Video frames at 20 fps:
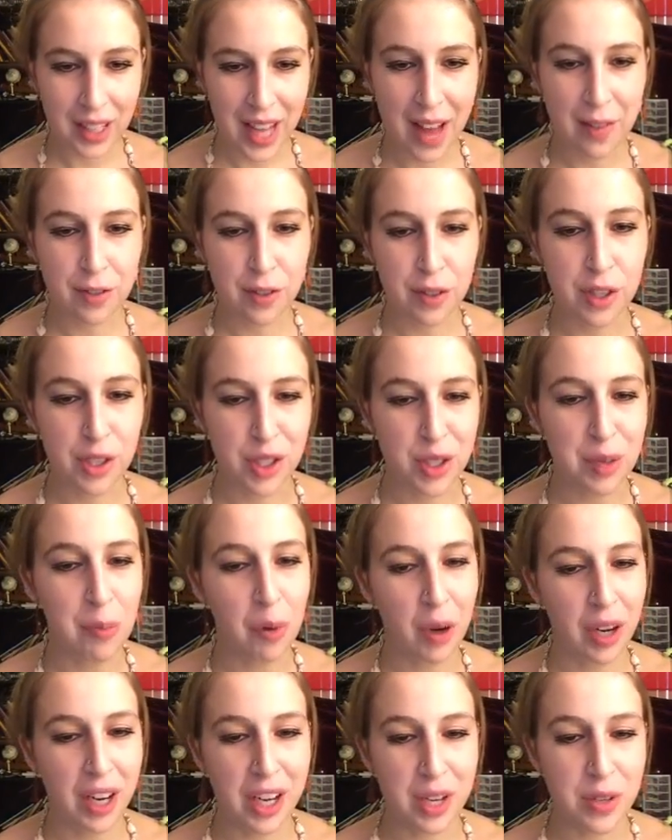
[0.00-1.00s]
After the 2
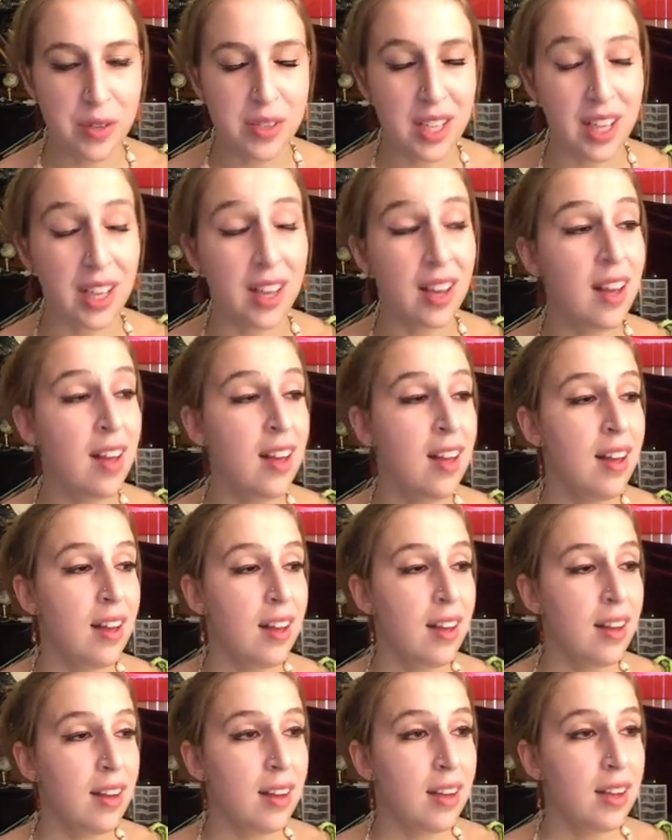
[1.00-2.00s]
more, can you sing?
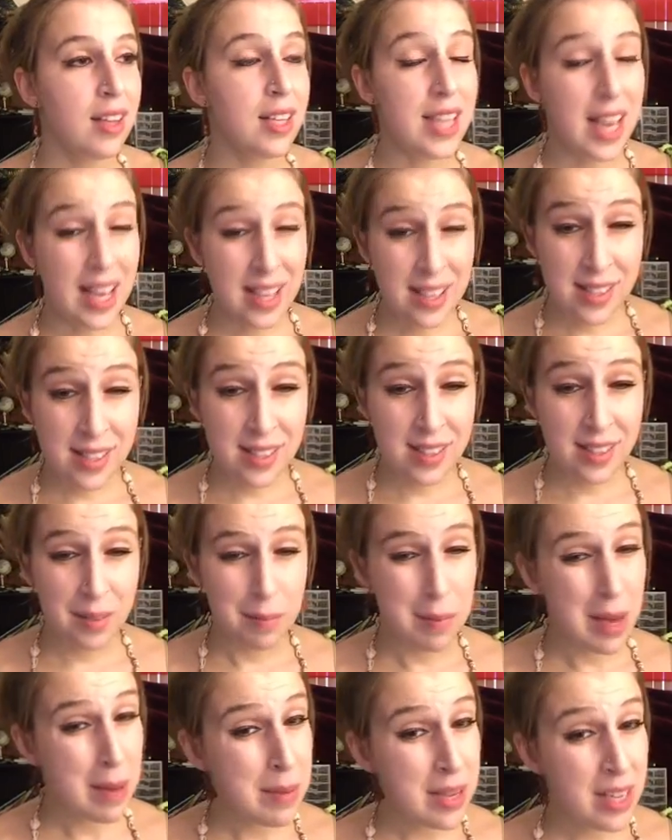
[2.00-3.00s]
Yes,
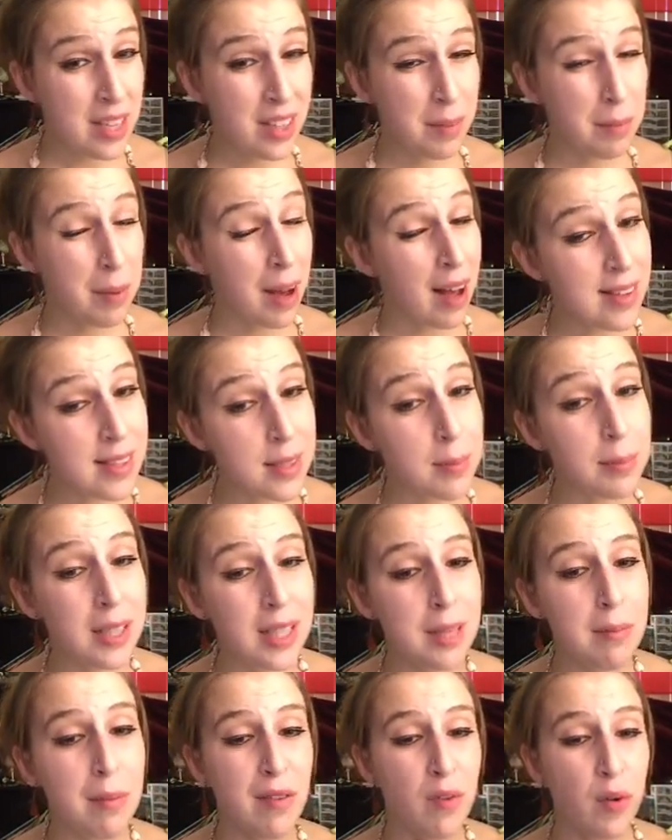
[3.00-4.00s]
maybe,
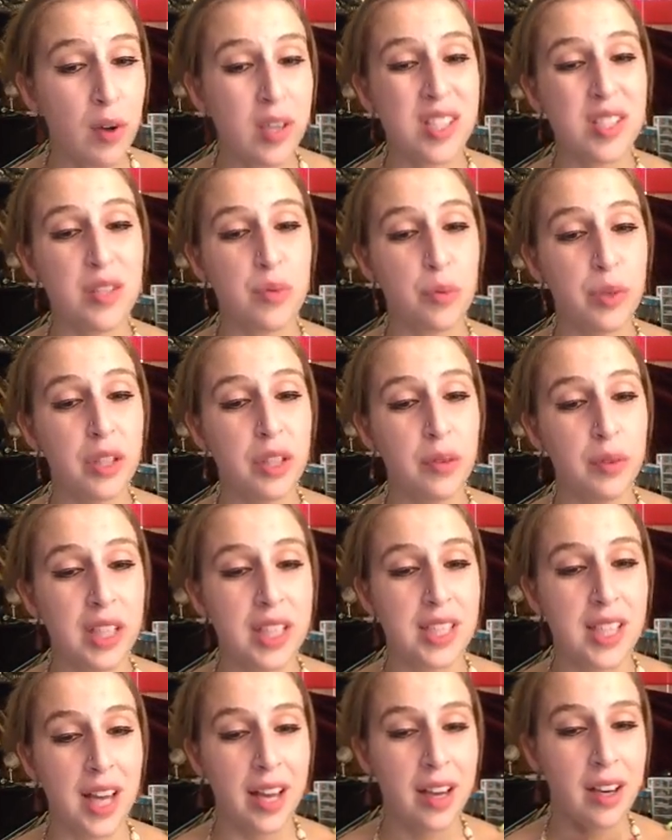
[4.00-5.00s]
possibly. My voice is really,
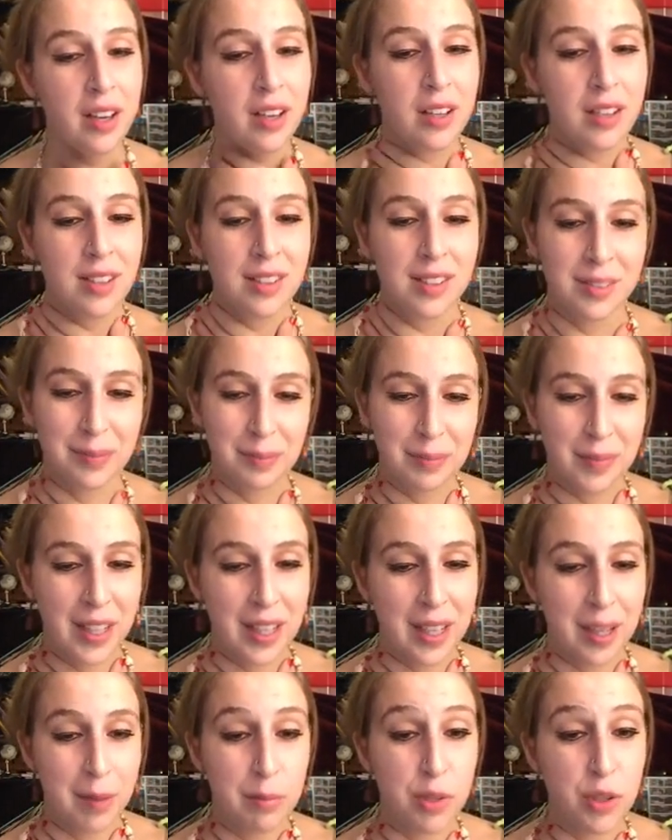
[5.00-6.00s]
really tired.
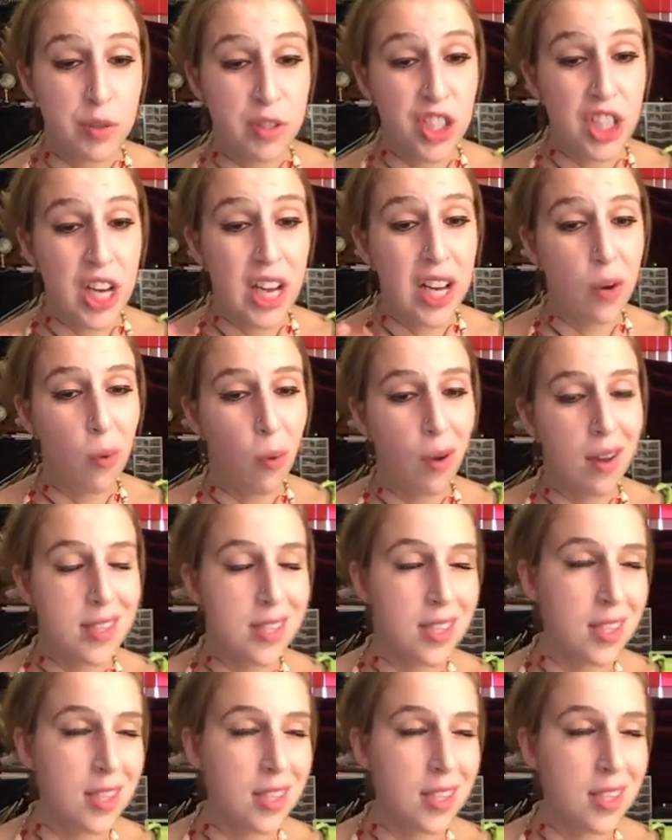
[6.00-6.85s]
Jake was